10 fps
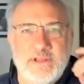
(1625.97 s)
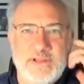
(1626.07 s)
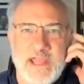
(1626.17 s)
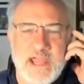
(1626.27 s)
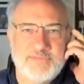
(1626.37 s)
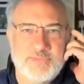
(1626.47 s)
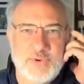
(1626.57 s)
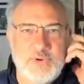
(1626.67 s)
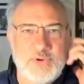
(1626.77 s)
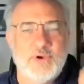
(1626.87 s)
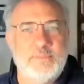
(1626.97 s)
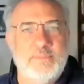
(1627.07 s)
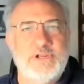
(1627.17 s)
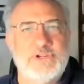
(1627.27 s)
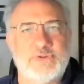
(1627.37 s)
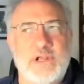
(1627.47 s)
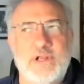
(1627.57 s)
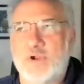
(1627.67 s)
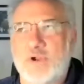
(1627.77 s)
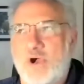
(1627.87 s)
They have root or
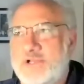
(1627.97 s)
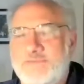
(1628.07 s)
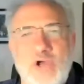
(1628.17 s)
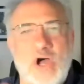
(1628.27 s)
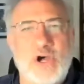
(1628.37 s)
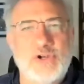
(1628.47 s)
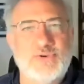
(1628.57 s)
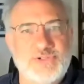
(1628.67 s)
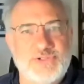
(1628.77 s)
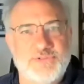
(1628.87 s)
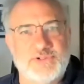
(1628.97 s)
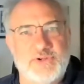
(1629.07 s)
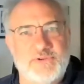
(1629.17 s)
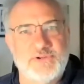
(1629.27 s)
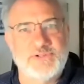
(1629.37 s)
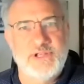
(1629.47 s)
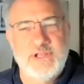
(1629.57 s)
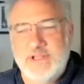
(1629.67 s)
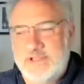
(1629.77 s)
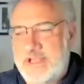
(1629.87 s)
administrator on hundreds of servers.
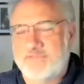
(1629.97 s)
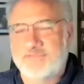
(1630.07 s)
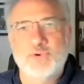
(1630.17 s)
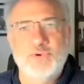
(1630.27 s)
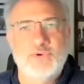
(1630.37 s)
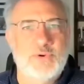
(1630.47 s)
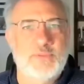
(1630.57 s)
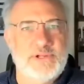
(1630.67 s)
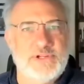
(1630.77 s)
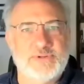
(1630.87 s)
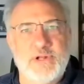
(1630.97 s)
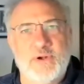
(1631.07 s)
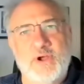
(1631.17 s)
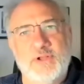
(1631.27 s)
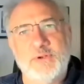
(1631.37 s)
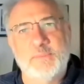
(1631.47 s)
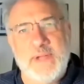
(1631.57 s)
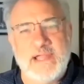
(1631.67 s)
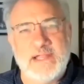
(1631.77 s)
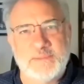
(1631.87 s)
They have root or administrator on their
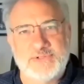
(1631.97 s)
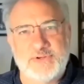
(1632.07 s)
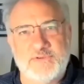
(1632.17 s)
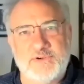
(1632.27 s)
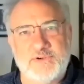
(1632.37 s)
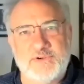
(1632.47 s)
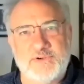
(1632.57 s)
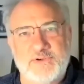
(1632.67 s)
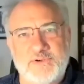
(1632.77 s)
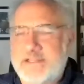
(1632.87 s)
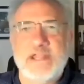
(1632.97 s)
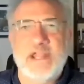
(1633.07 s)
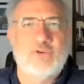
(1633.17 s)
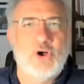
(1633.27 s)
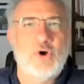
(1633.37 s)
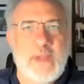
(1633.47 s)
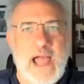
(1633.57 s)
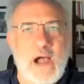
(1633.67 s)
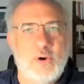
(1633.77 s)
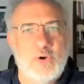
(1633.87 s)
backup server, and then they have all
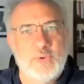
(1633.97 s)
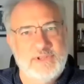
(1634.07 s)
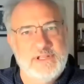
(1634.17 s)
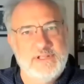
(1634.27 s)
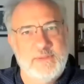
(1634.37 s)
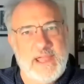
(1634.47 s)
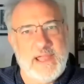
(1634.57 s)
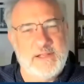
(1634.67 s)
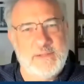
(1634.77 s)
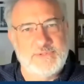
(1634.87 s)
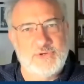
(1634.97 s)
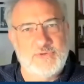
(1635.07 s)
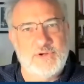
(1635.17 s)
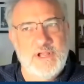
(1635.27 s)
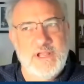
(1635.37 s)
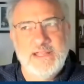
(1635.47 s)
power within the backup server.